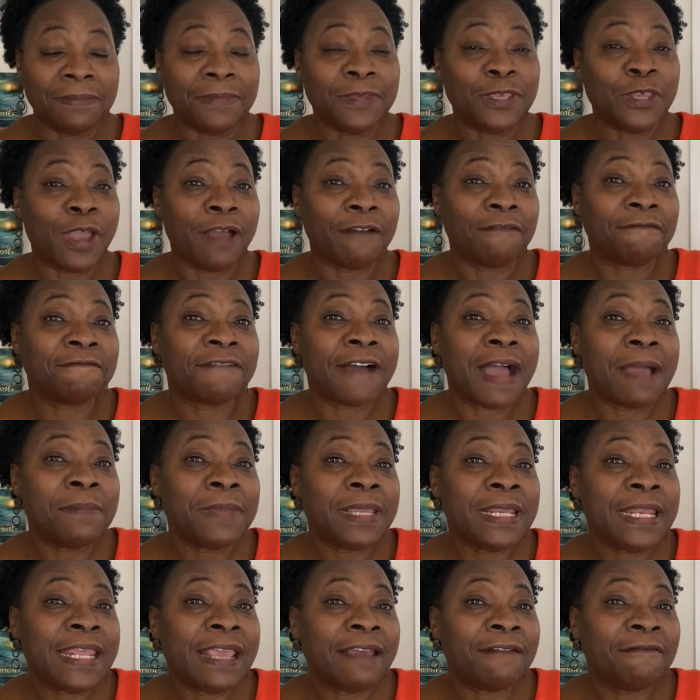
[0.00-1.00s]
Your
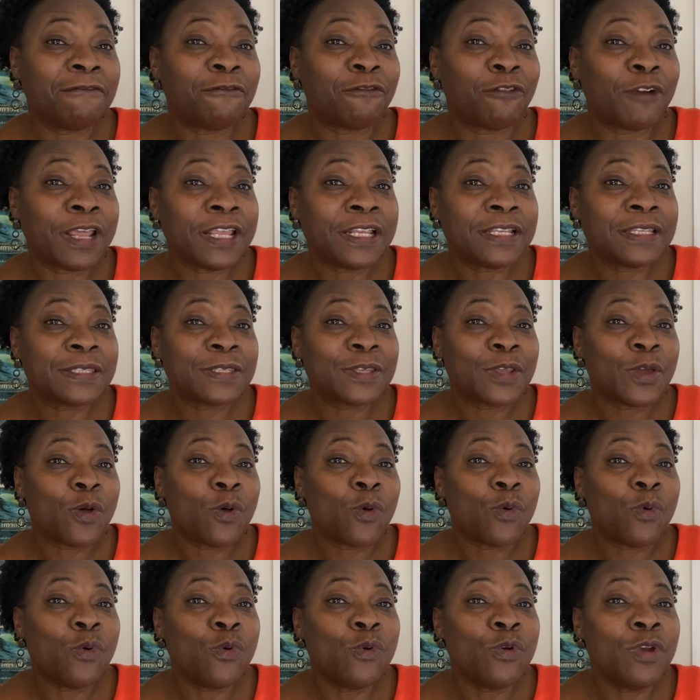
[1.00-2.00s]
family and friends
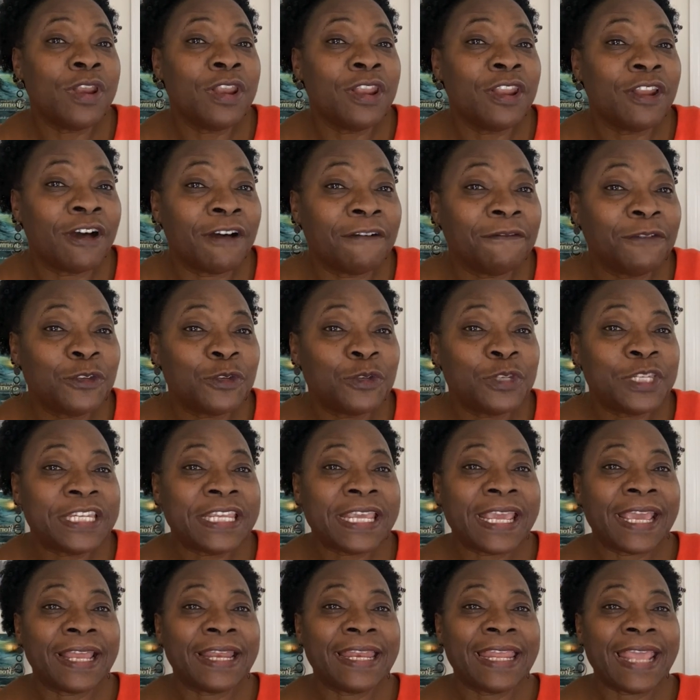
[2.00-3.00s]
who love you
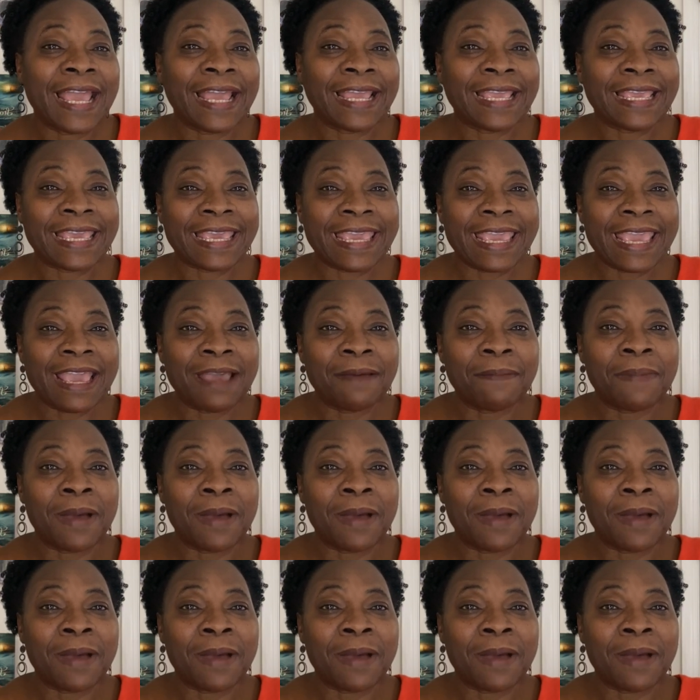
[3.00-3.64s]
dearly and care